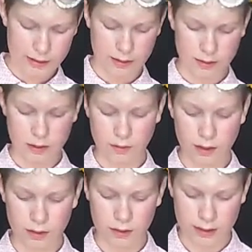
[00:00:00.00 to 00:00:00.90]
this
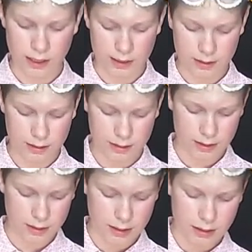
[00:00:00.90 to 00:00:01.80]
funnel is not
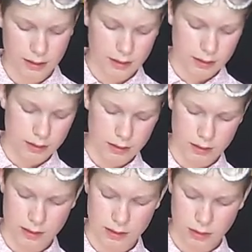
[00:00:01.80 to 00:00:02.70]

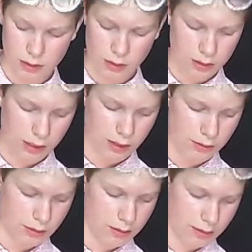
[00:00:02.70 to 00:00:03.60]
so
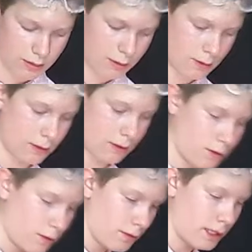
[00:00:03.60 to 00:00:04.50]
close.
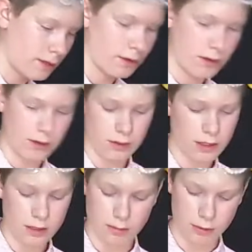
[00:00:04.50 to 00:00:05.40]
Oh wait, let's just use
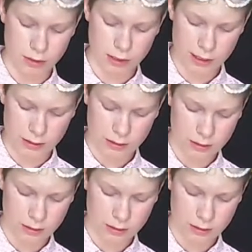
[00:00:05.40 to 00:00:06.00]
this to push it down.